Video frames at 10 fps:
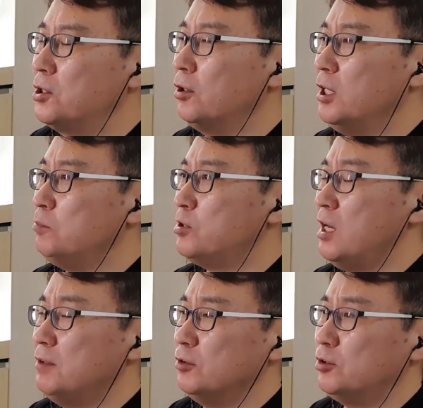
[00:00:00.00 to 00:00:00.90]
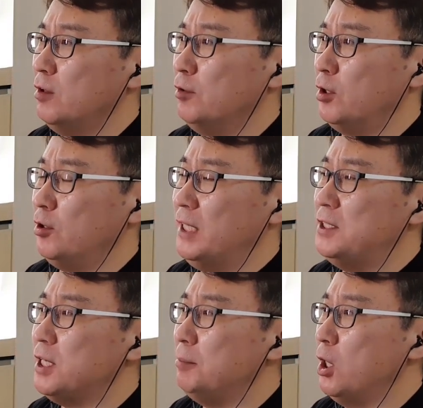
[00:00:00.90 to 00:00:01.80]
Gyeonggi Province Governor
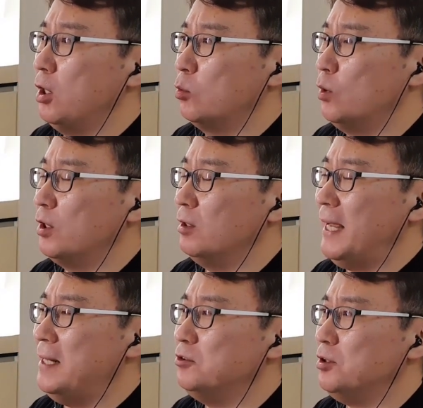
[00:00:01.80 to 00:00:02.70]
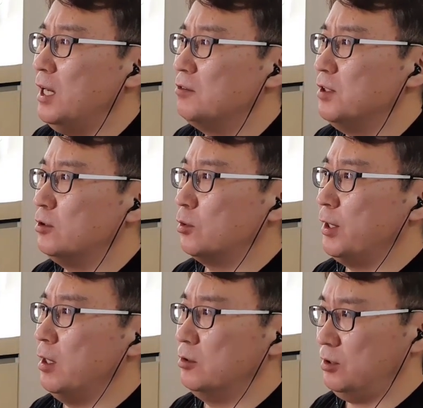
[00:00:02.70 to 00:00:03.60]
Lee Jae-myung won a landslide
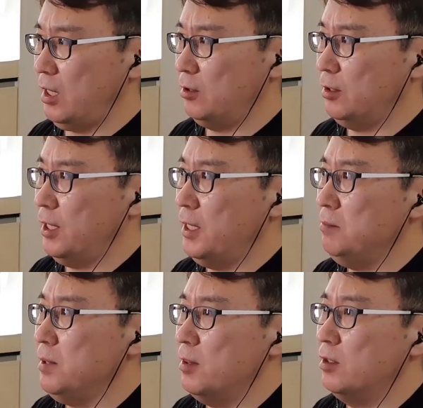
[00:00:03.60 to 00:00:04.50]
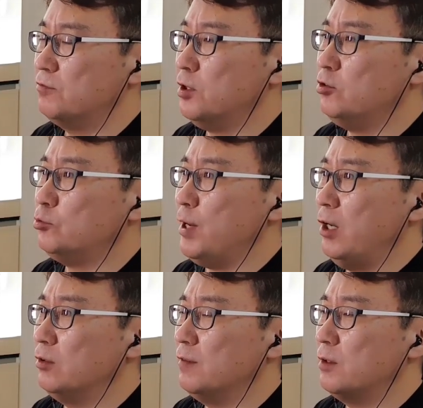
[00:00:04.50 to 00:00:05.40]
victory on Saturday in the first
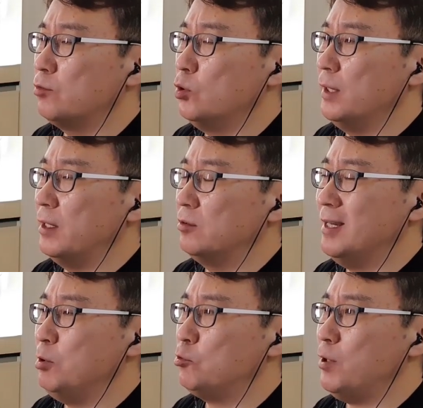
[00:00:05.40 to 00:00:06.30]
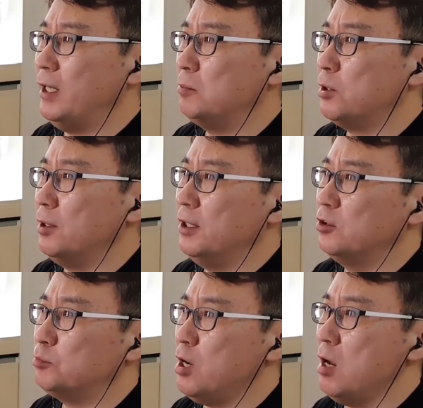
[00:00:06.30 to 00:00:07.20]
round of the ruling Democratic
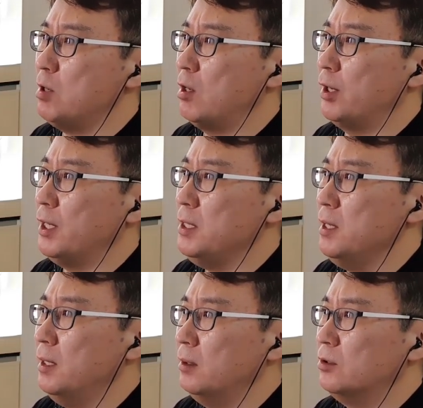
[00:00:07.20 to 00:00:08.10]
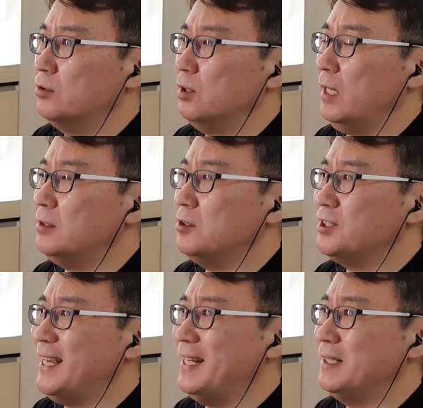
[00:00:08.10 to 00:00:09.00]
Party's primary to select
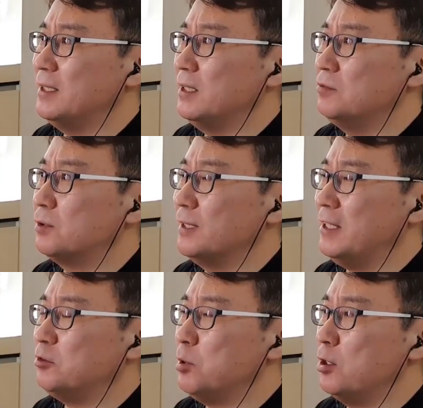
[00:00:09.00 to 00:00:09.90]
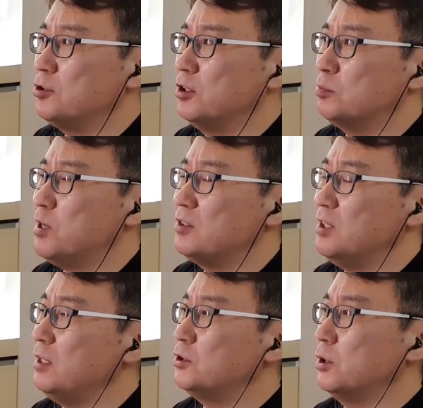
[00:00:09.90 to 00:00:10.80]
its candidate for next March's
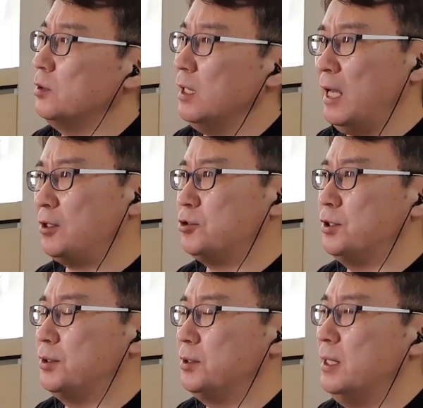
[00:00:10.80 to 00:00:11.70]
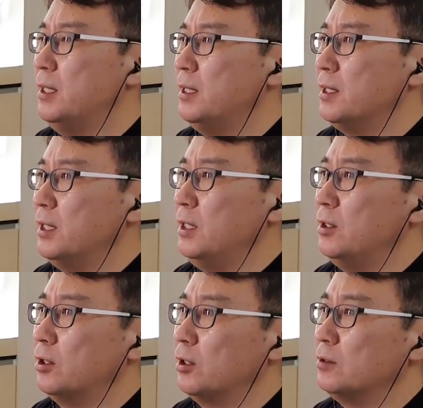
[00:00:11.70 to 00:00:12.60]
presidential election.
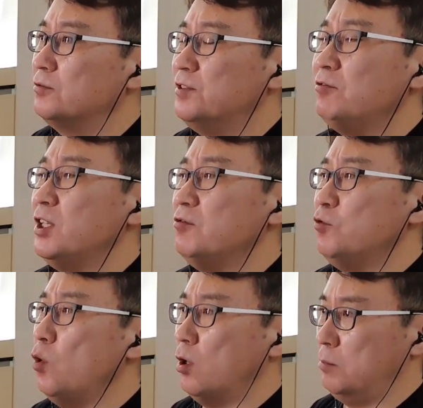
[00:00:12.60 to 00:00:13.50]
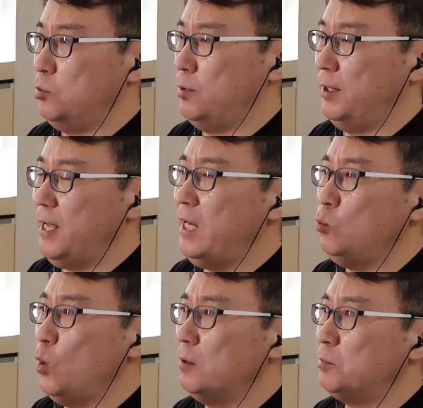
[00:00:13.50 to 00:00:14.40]
He earned
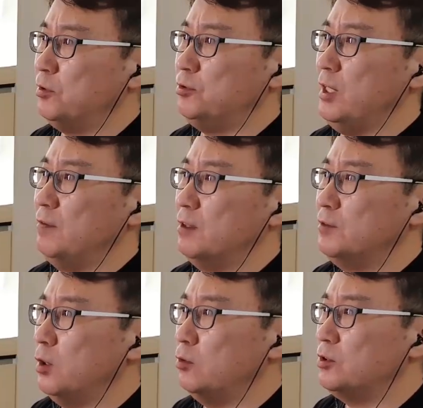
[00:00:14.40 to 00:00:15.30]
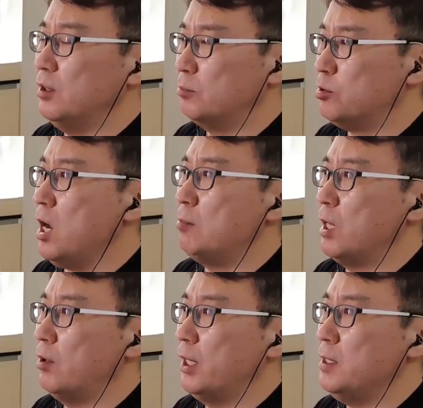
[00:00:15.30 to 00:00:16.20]
54.81% of the votes in the
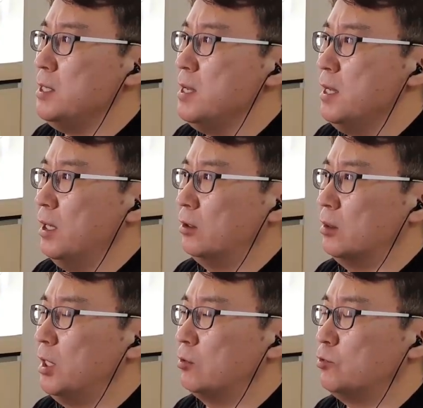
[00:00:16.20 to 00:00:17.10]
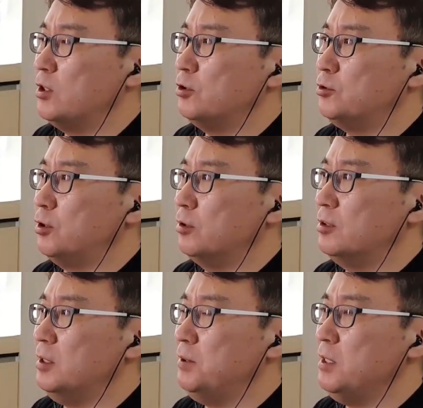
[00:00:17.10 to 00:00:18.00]
primary held among
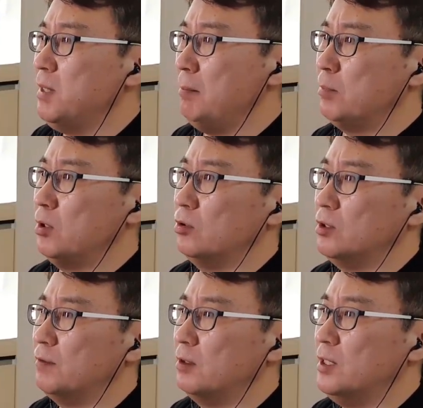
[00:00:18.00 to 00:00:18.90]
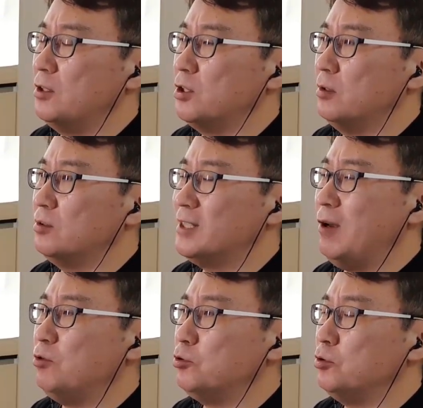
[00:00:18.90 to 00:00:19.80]
registered DP members of the Daejeon
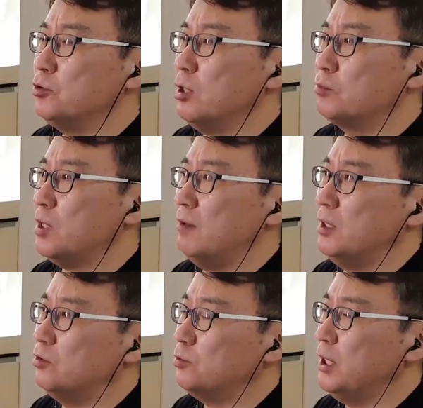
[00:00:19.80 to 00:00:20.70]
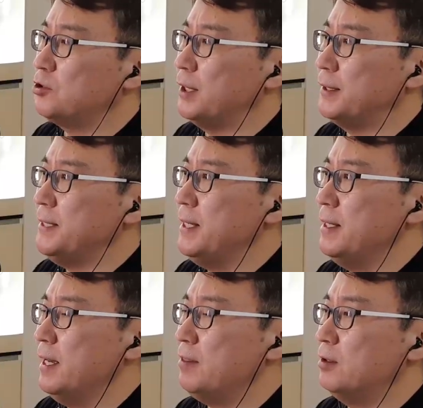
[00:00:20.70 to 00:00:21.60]
South Chungcheong Province region
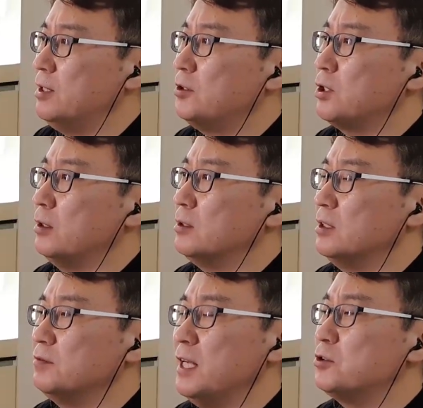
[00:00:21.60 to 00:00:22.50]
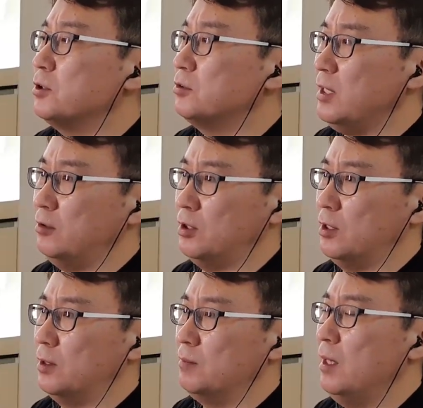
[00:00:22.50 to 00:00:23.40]
at the Daejeon Convention
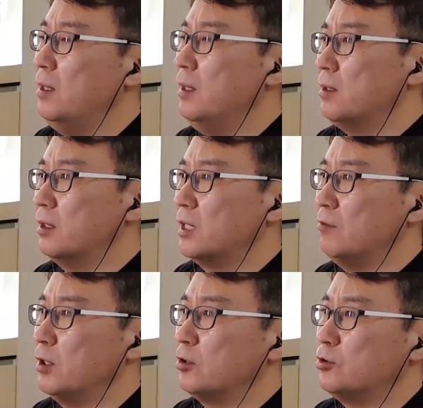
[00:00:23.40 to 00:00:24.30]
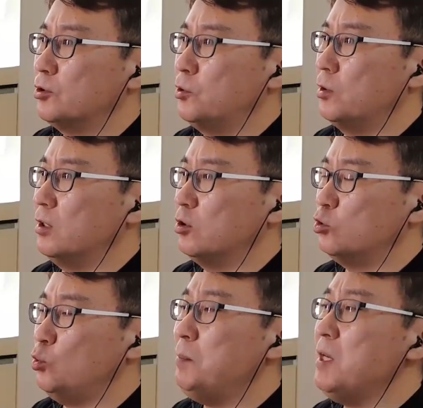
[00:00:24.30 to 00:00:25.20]
Center the governor secured a
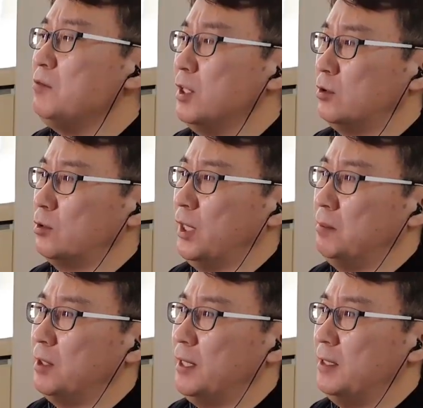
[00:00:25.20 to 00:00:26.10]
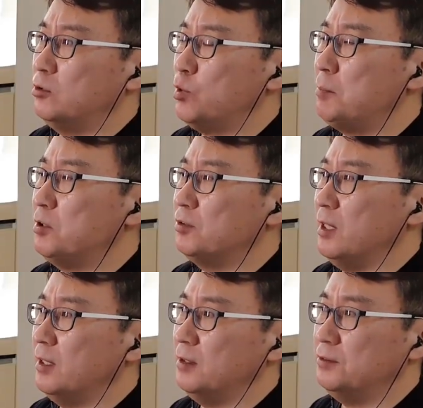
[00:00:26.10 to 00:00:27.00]
sweeping victory against
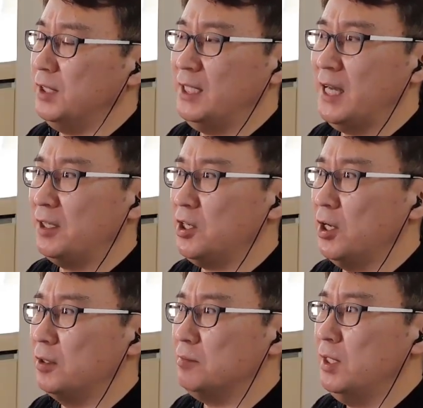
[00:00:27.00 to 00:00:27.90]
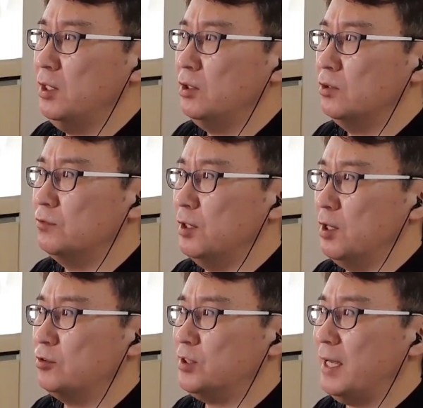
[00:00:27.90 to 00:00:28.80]
Representative Lee Nak-yon, who
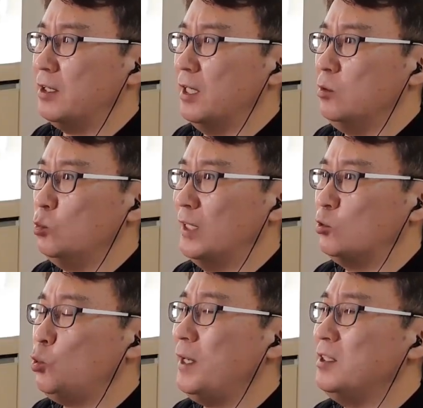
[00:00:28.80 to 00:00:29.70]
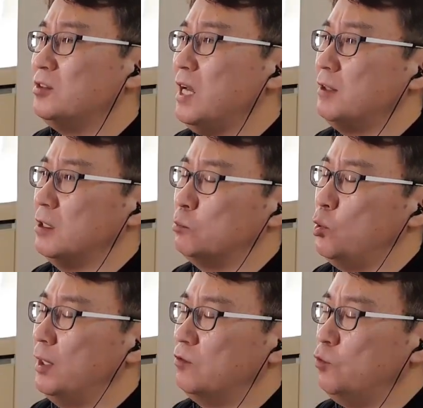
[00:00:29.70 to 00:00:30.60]
finished second with
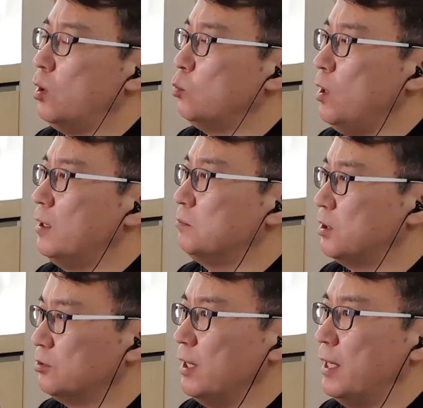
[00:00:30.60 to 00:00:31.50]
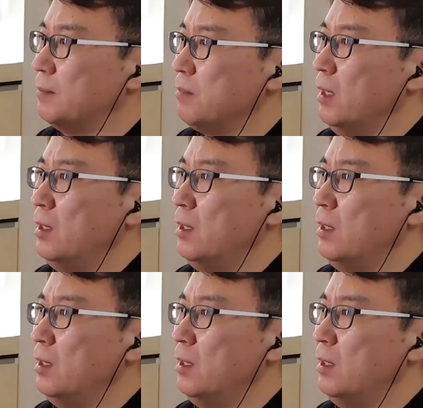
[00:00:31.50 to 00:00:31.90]
27.41%.